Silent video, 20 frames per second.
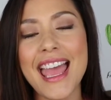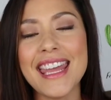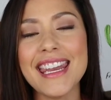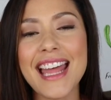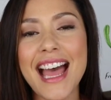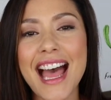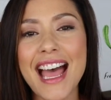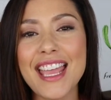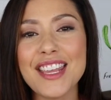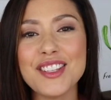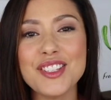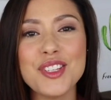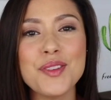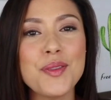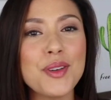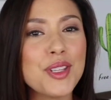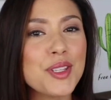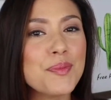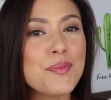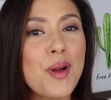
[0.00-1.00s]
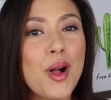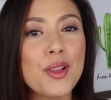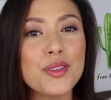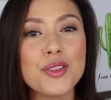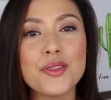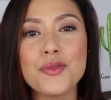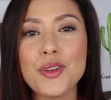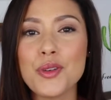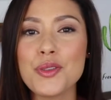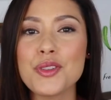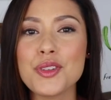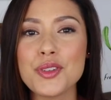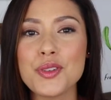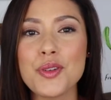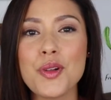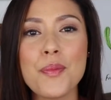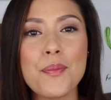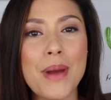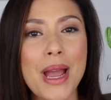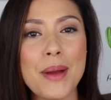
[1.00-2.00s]
and I do a small
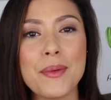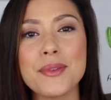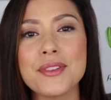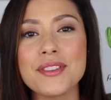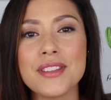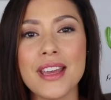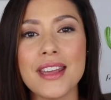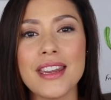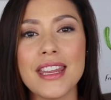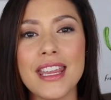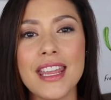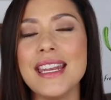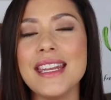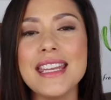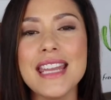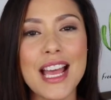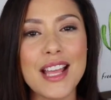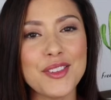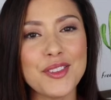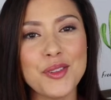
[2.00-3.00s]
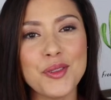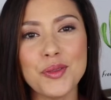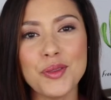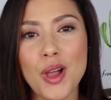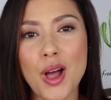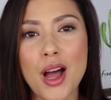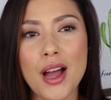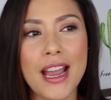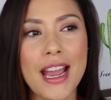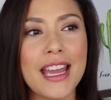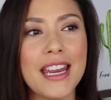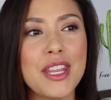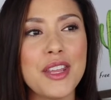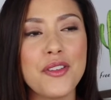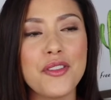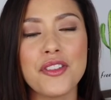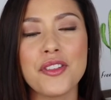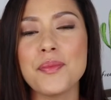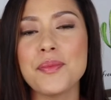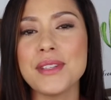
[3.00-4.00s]
devotional Bible study, not too long,
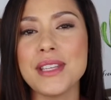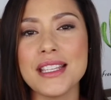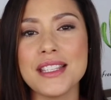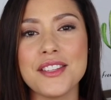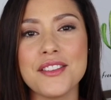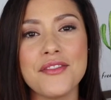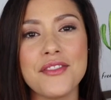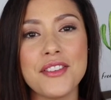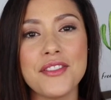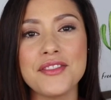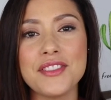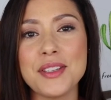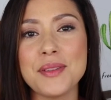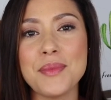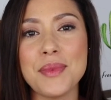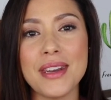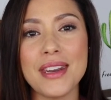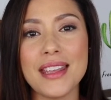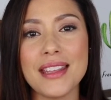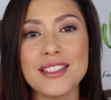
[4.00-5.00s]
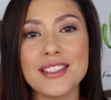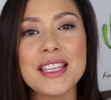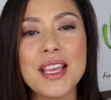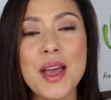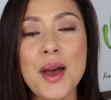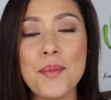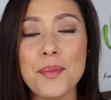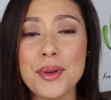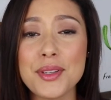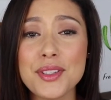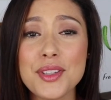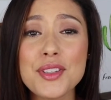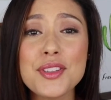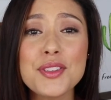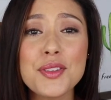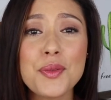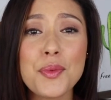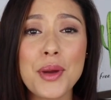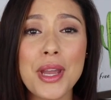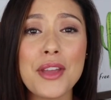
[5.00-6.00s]
anywhere from ten to fifteen minutes, but
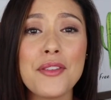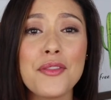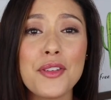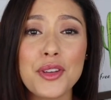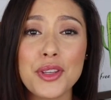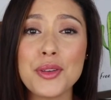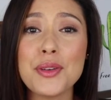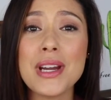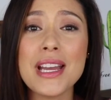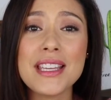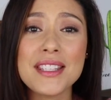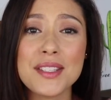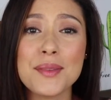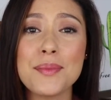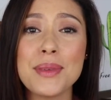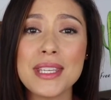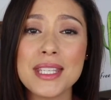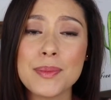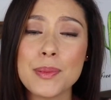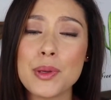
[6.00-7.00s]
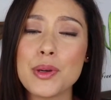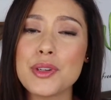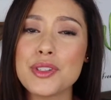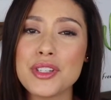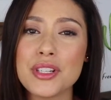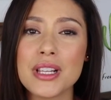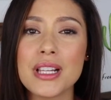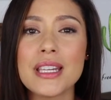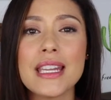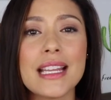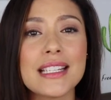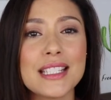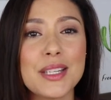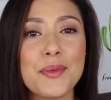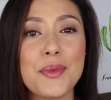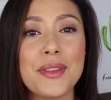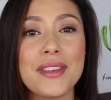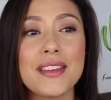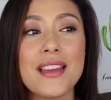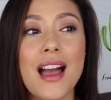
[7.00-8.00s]
just a way for you guys to be spiritually
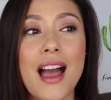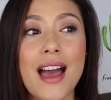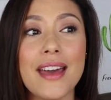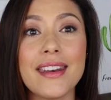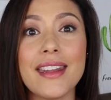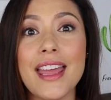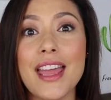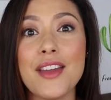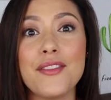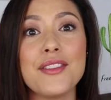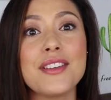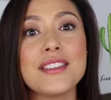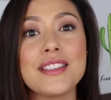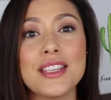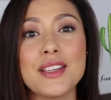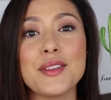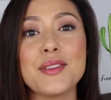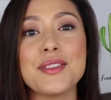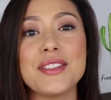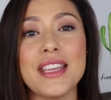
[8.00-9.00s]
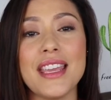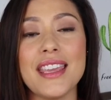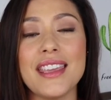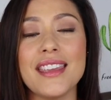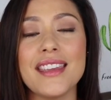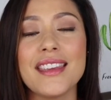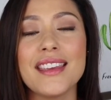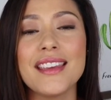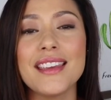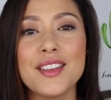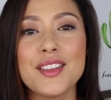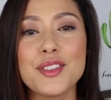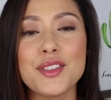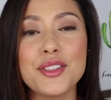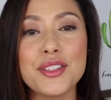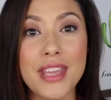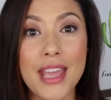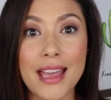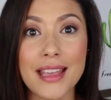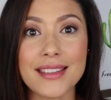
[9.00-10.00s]
connected with God every single day. So
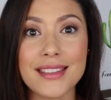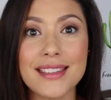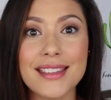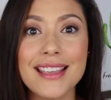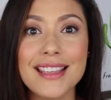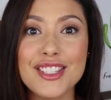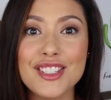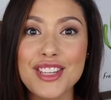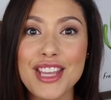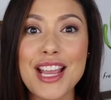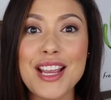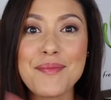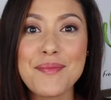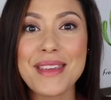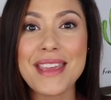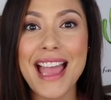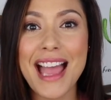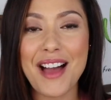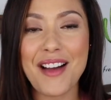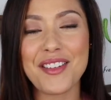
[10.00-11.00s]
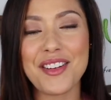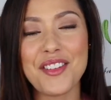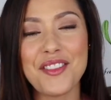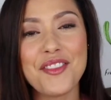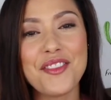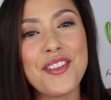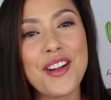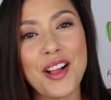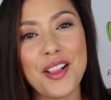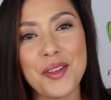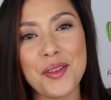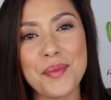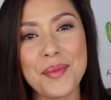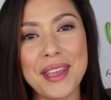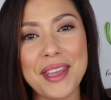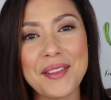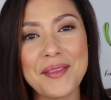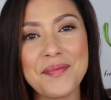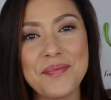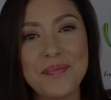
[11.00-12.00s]
yes, check me out and follow
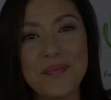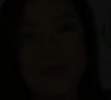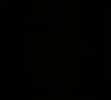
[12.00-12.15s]
me.